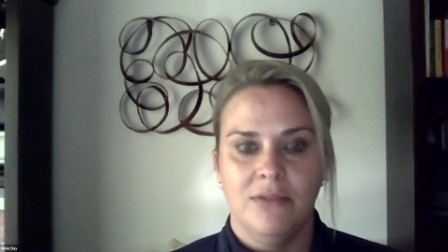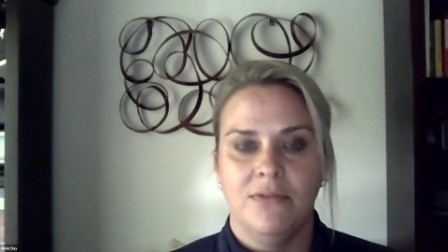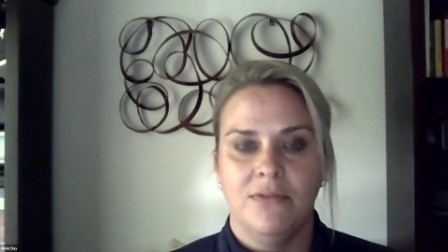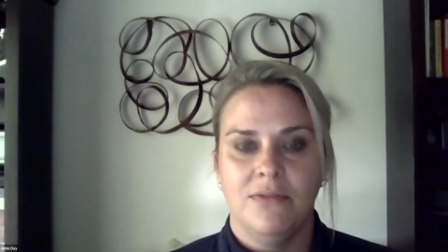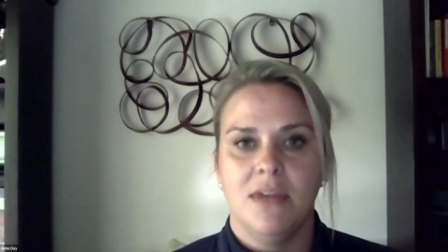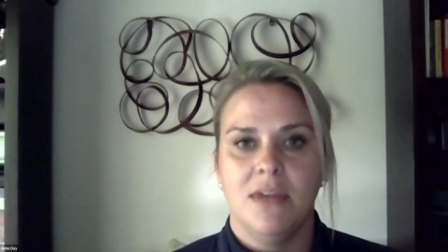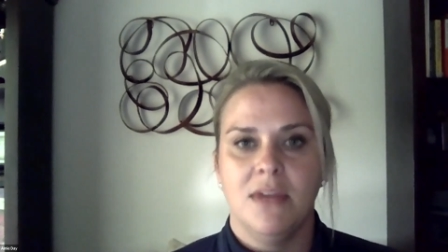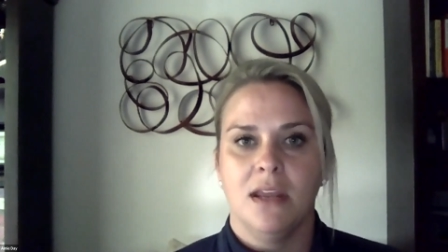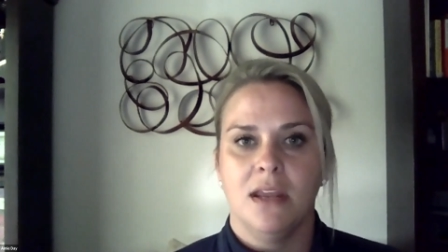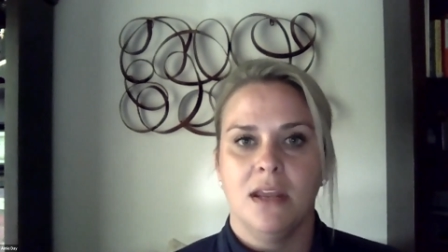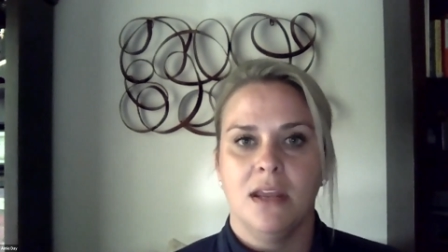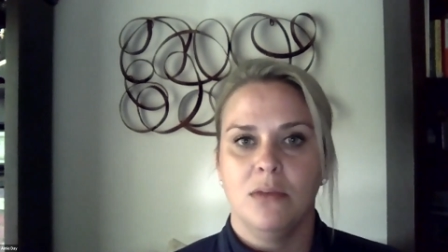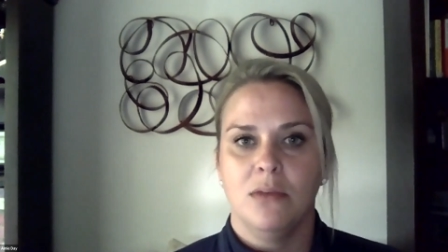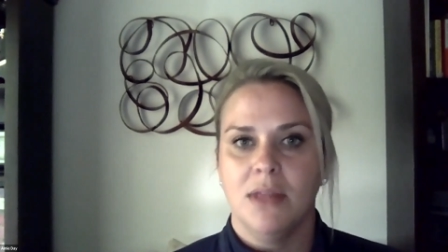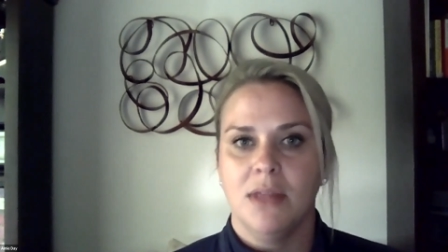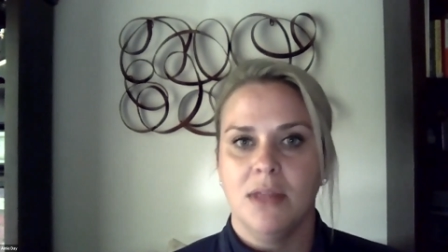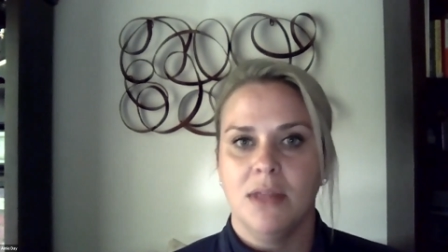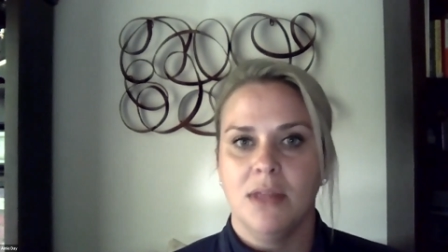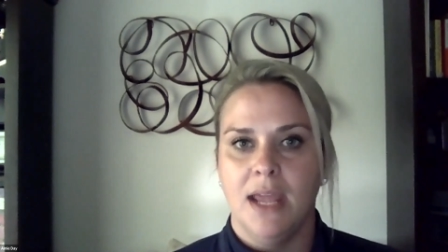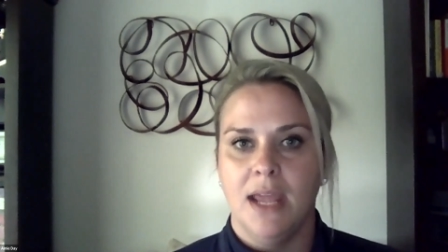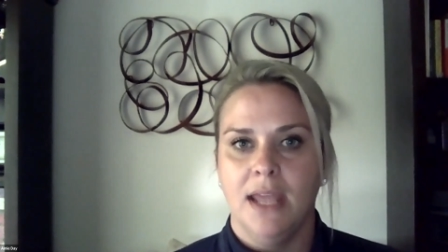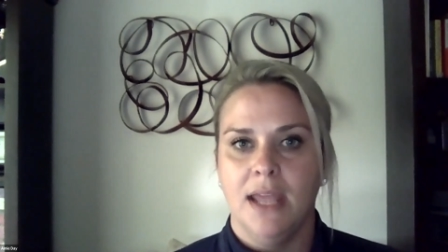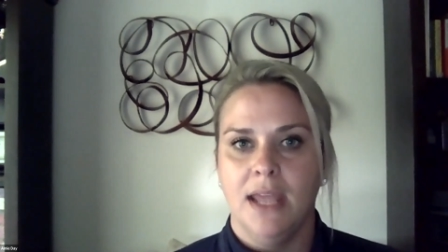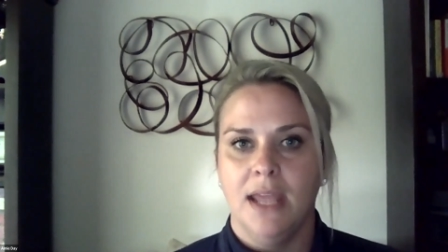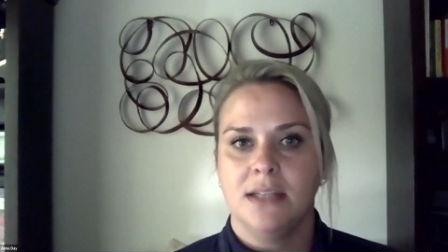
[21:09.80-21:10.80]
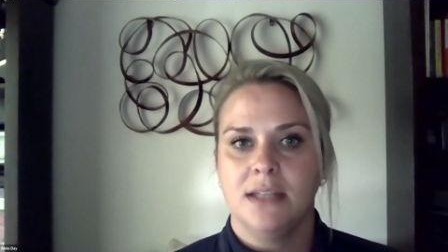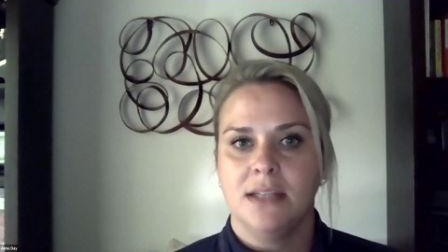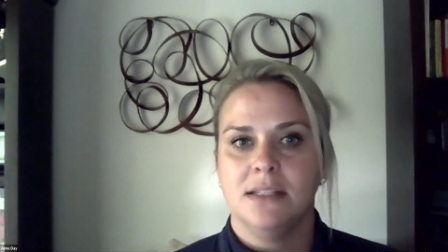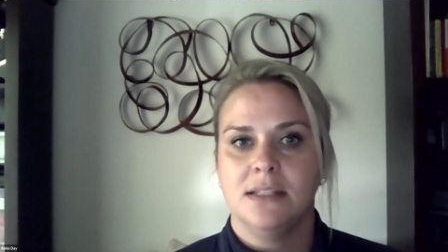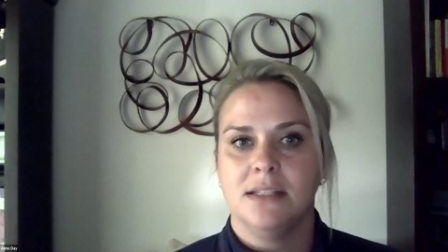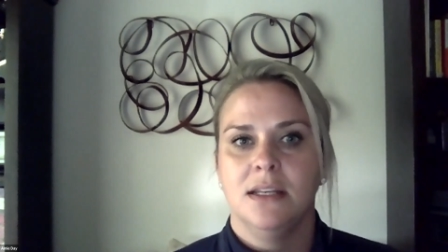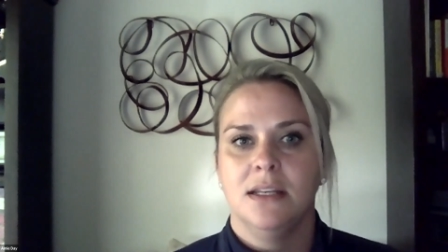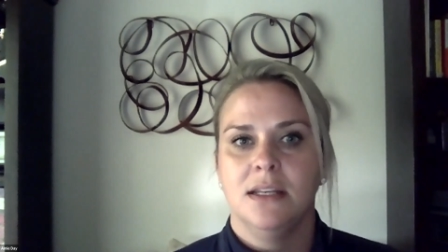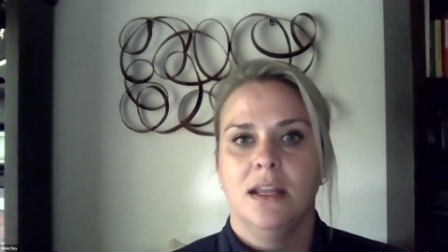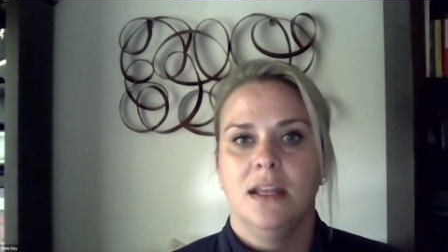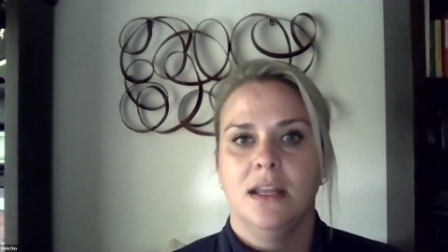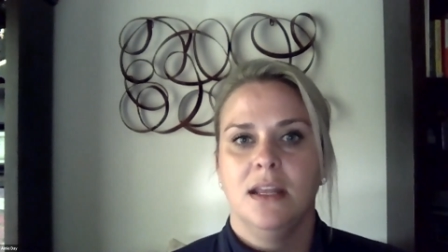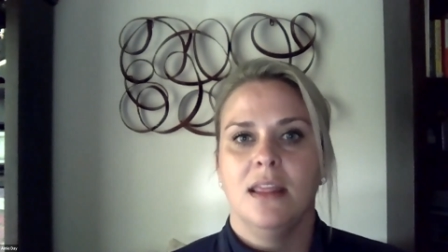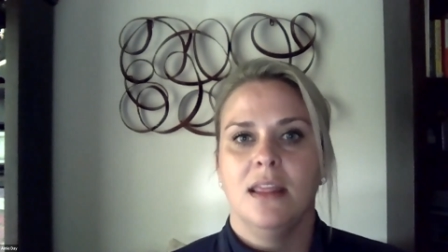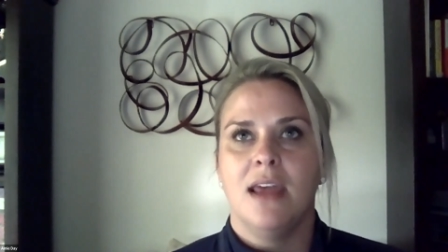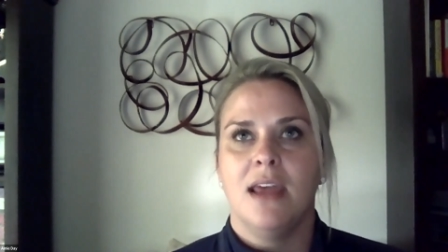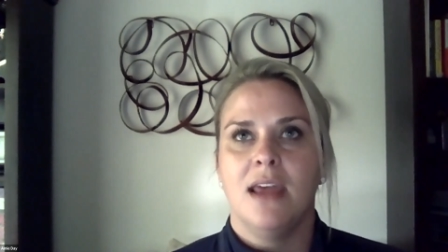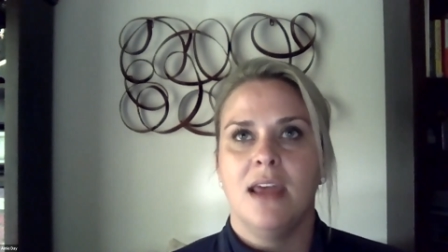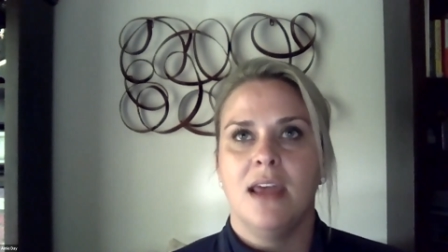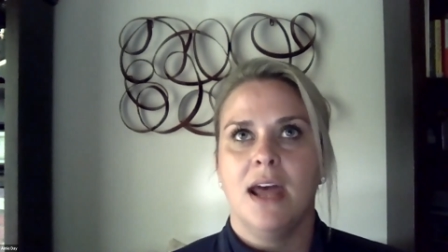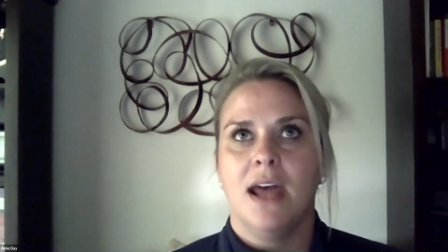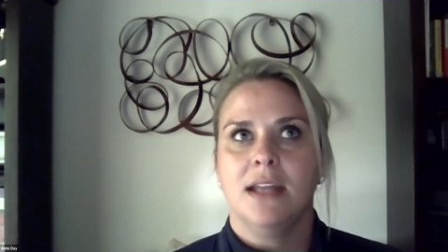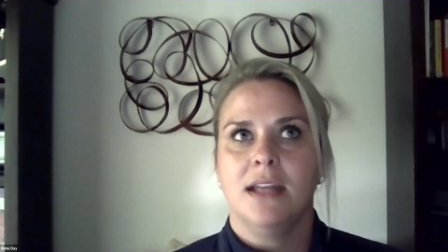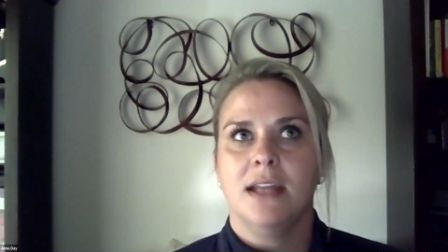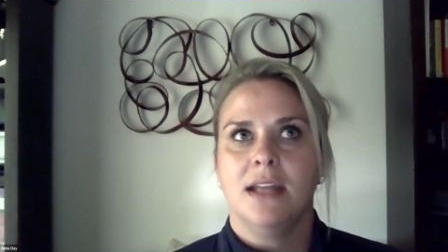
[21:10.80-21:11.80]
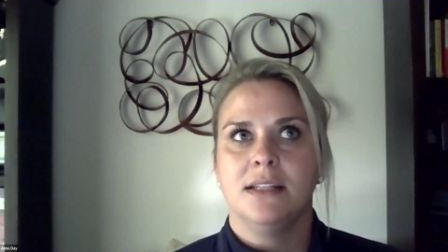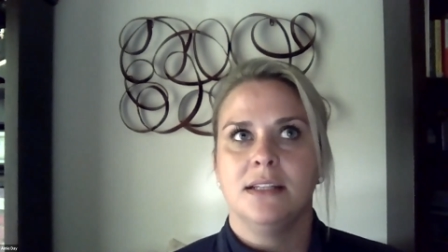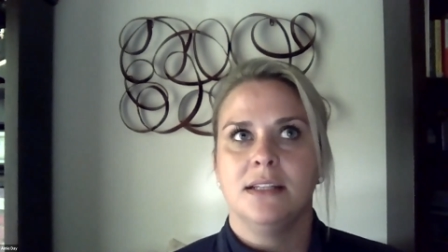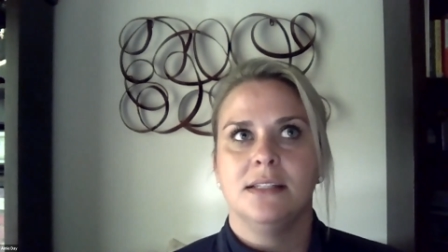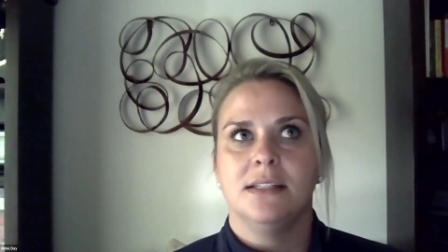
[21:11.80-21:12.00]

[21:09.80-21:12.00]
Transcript: that can relate, that